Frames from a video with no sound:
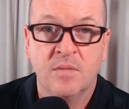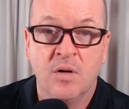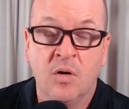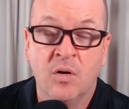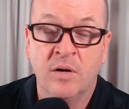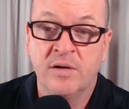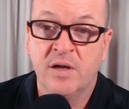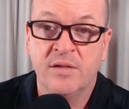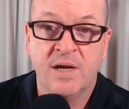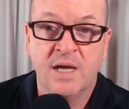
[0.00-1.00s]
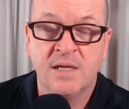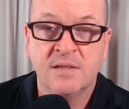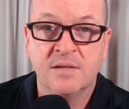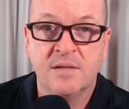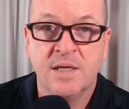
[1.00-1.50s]
Or, on the other
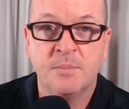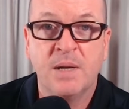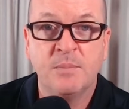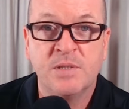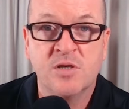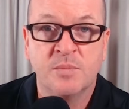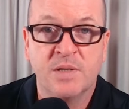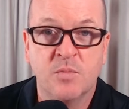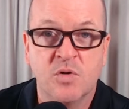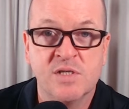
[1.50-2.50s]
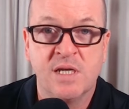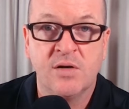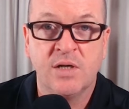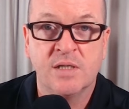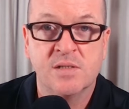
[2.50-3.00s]
hand, it might be something more
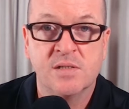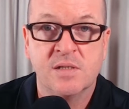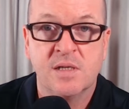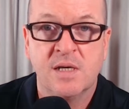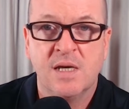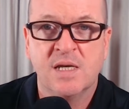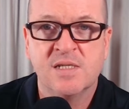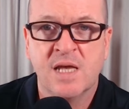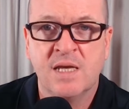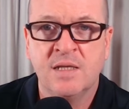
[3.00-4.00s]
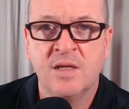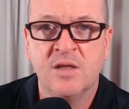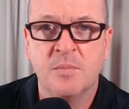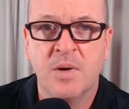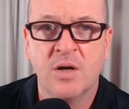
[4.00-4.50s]
serious, a sign
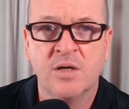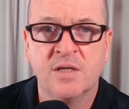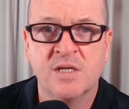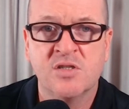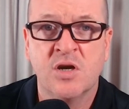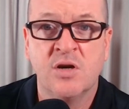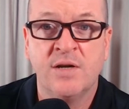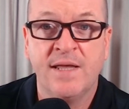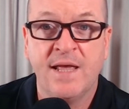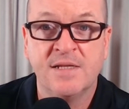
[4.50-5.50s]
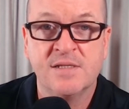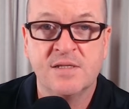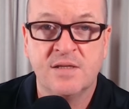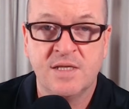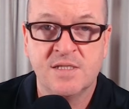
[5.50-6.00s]
that the market has turned
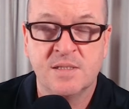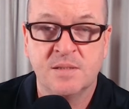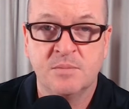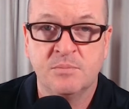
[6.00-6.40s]
against this